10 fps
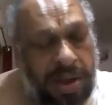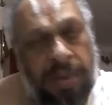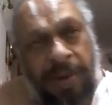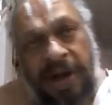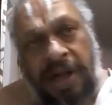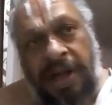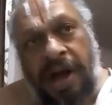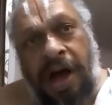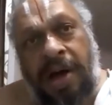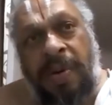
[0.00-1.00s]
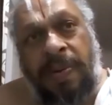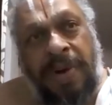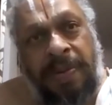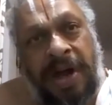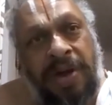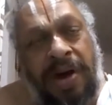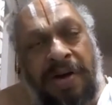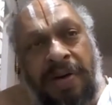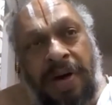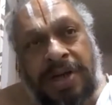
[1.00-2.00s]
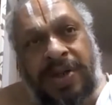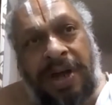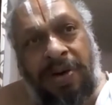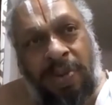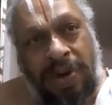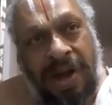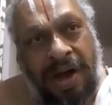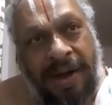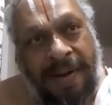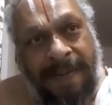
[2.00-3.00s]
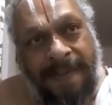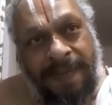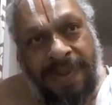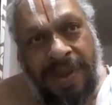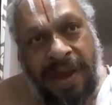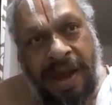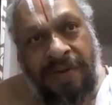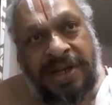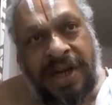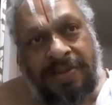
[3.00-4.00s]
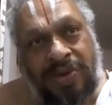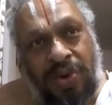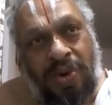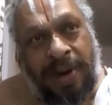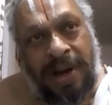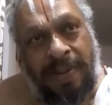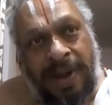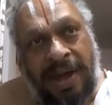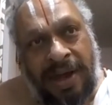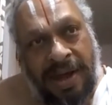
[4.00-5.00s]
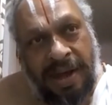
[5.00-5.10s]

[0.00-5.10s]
But in the Agama Prama, you have the Vasudeva Punya, which I am sure you might be